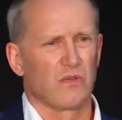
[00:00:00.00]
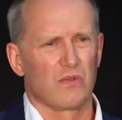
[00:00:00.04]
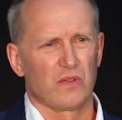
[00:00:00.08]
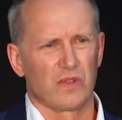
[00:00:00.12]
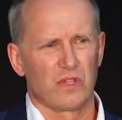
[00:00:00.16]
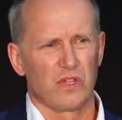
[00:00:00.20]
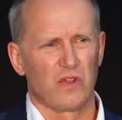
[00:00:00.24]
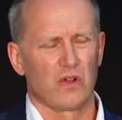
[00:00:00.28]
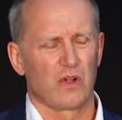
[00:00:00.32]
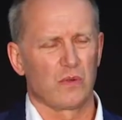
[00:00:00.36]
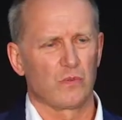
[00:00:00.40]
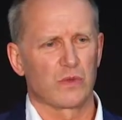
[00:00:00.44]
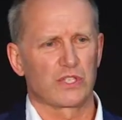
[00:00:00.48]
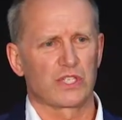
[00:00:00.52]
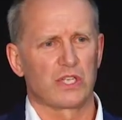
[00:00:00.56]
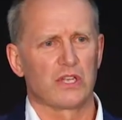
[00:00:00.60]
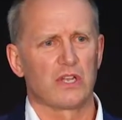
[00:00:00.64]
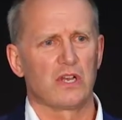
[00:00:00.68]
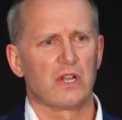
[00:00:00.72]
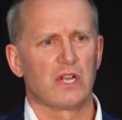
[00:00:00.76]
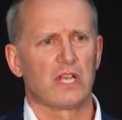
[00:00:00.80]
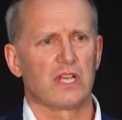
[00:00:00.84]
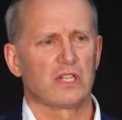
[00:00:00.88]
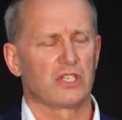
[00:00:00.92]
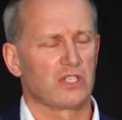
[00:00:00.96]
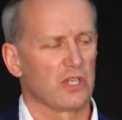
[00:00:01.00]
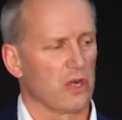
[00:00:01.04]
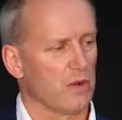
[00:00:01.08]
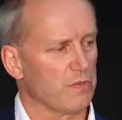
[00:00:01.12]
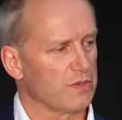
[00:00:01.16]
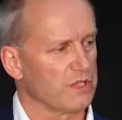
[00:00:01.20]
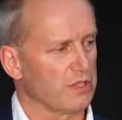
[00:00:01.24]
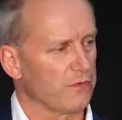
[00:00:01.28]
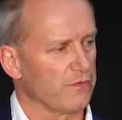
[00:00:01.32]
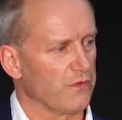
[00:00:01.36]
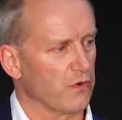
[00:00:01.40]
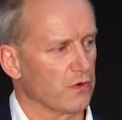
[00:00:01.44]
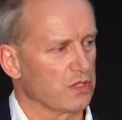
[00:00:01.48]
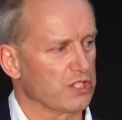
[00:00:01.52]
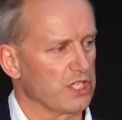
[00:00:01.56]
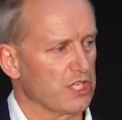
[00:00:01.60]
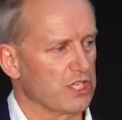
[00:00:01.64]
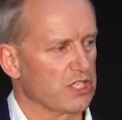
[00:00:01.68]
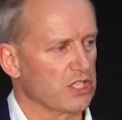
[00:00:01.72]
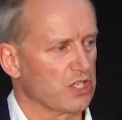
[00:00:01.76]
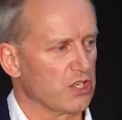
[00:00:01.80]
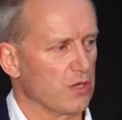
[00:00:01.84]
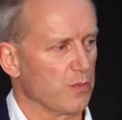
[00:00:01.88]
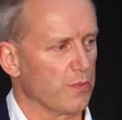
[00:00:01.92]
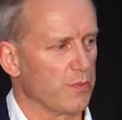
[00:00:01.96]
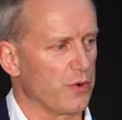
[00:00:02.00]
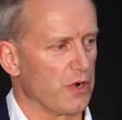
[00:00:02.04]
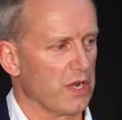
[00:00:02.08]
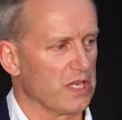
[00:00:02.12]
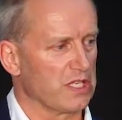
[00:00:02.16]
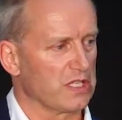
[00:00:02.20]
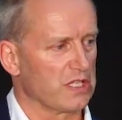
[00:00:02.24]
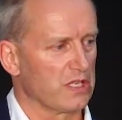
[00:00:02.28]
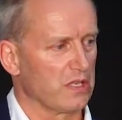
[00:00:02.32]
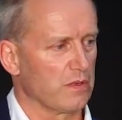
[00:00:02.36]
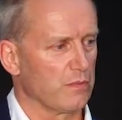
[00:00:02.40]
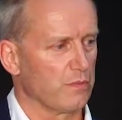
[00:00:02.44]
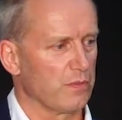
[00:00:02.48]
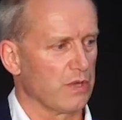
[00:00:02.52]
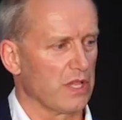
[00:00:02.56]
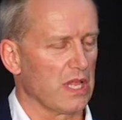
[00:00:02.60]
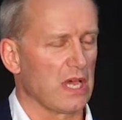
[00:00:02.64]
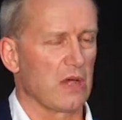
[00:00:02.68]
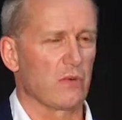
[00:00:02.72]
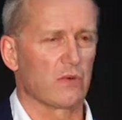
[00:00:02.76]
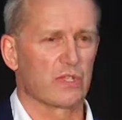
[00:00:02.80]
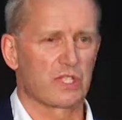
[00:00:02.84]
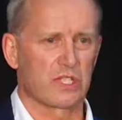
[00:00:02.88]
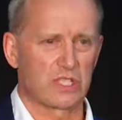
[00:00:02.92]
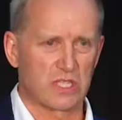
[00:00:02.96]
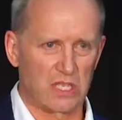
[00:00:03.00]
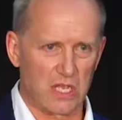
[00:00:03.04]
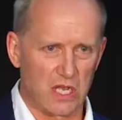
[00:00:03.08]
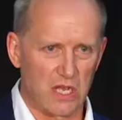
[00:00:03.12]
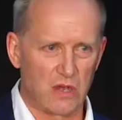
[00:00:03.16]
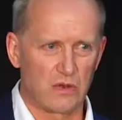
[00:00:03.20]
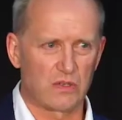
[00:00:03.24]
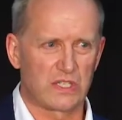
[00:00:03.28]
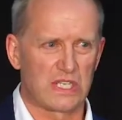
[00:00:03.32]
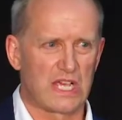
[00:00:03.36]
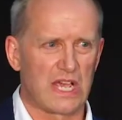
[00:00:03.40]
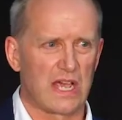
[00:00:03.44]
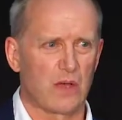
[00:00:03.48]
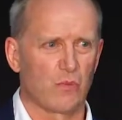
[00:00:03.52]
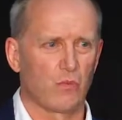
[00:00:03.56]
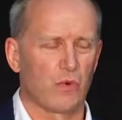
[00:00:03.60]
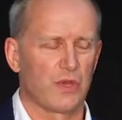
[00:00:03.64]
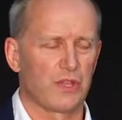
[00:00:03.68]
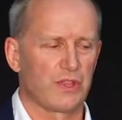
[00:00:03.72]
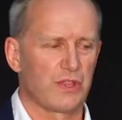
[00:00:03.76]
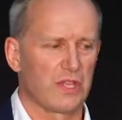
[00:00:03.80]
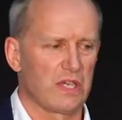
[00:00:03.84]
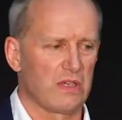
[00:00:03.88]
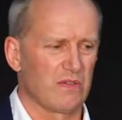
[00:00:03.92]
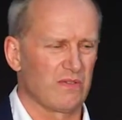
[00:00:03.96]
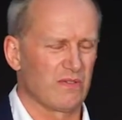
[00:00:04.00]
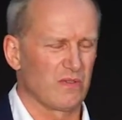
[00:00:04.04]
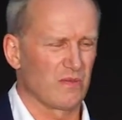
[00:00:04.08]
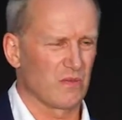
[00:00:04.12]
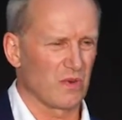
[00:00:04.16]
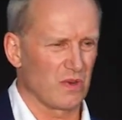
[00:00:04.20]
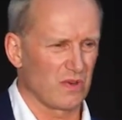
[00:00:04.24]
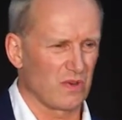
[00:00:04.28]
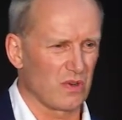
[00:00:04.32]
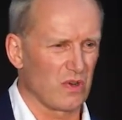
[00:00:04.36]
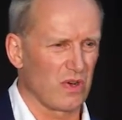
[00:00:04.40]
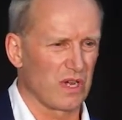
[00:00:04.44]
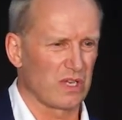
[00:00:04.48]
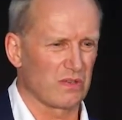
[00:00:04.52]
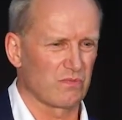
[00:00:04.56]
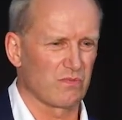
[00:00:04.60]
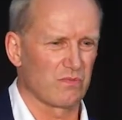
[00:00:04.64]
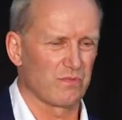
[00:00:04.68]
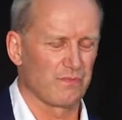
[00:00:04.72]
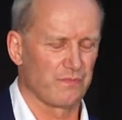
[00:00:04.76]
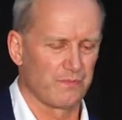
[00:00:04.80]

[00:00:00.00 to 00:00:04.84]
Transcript: Europe was an early adopter for digital print, but that was slowed down with the quite